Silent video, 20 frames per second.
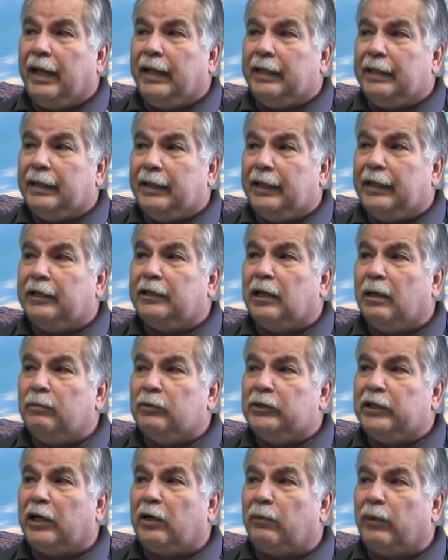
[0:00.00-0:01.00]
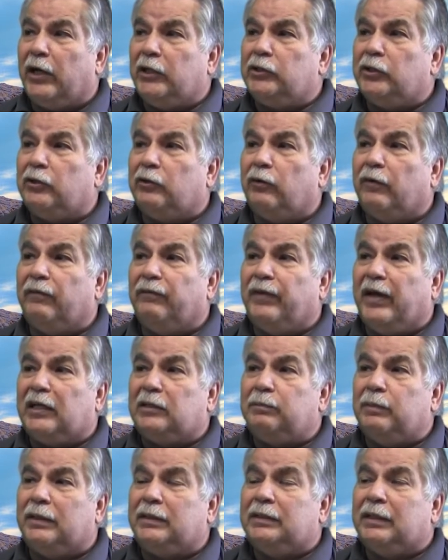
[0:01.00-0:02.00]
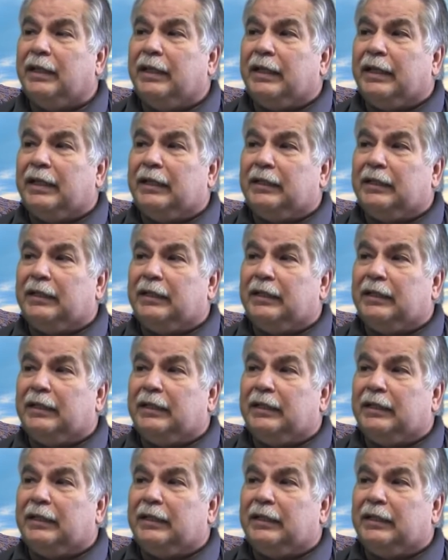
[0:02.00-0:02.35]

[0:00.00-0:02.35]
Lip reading: and income generation through investments